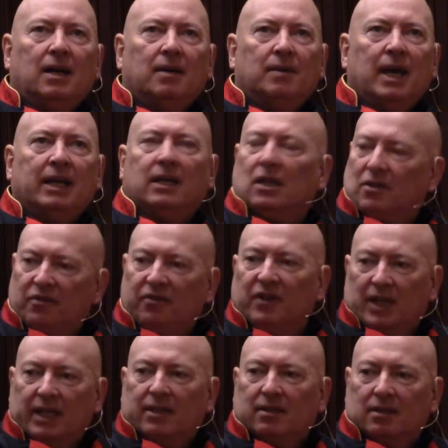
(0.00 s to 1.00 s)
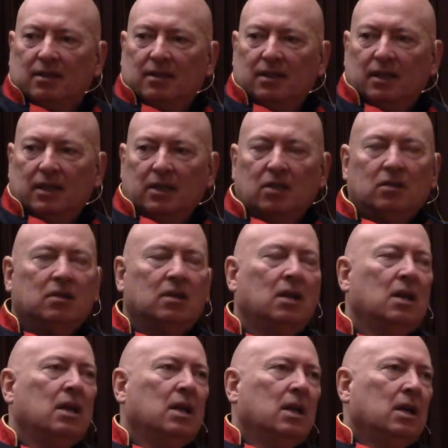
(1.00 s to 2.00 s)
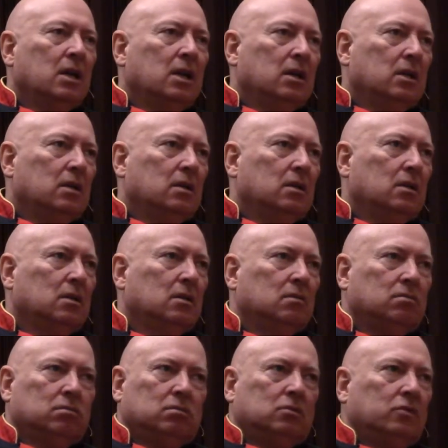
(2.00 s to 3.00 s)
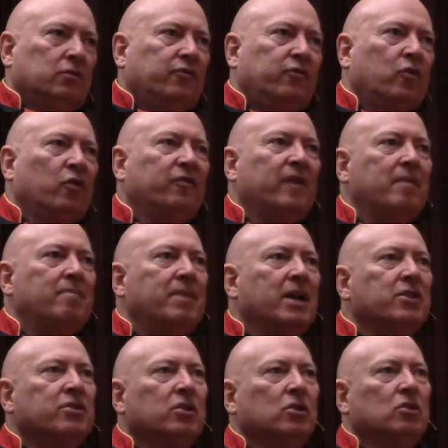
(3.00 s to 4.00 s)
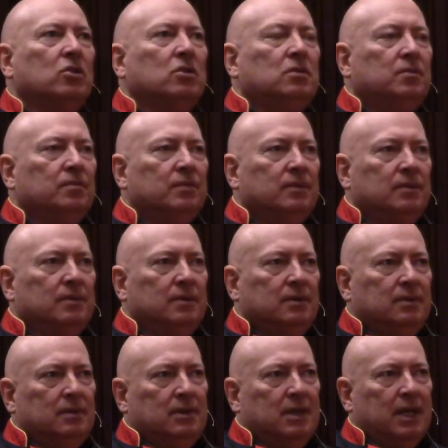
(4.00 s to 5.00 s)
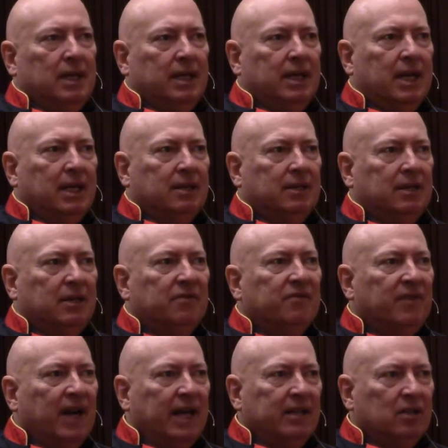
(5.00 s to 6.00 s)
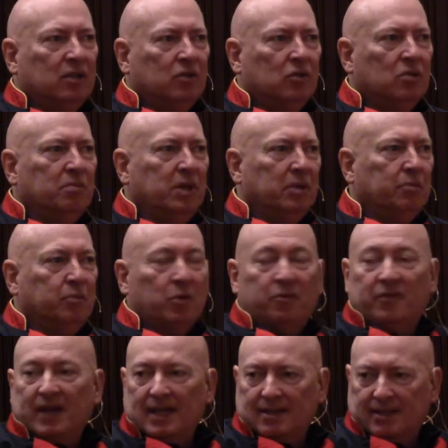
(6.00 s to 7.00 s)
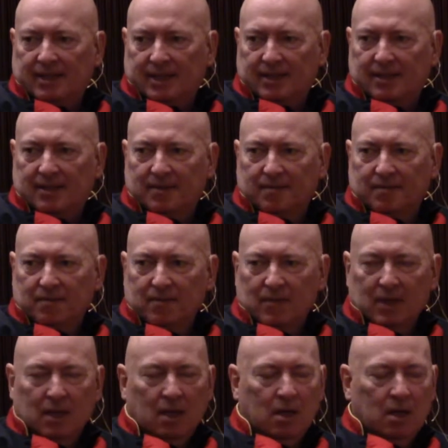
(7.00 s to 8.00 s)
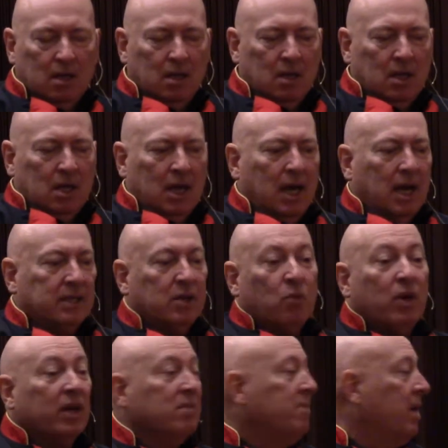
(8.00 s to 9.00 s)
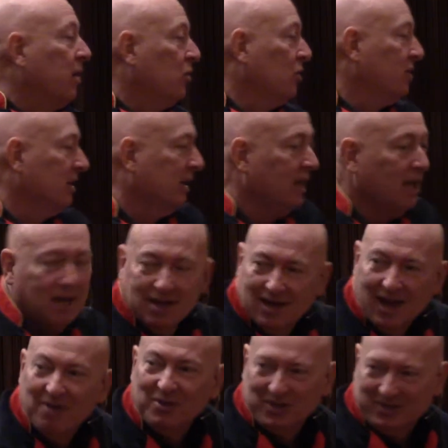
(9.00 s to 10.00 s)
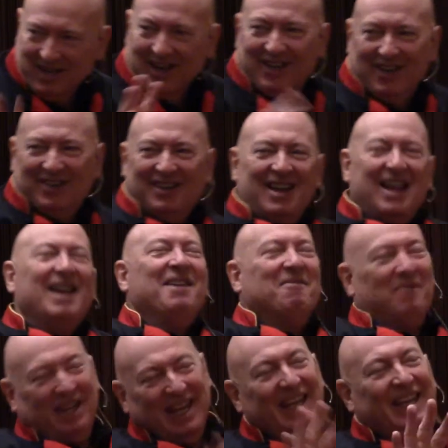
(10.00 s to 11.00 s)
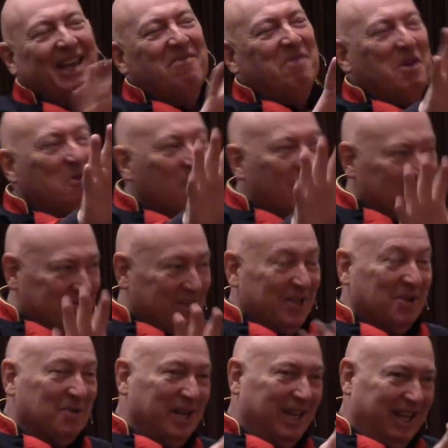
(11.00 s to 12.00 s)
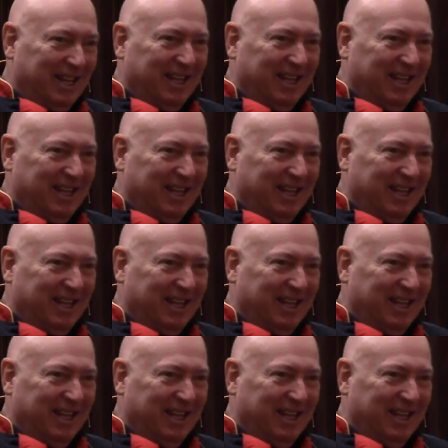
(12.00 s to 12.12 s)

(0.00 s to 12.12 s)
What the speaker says: I can feel it, you know. 4 or 5 months ago, I got invited to meet Pope Francis. I said, where is my rosary? I was just like, he gave me one, by the way. He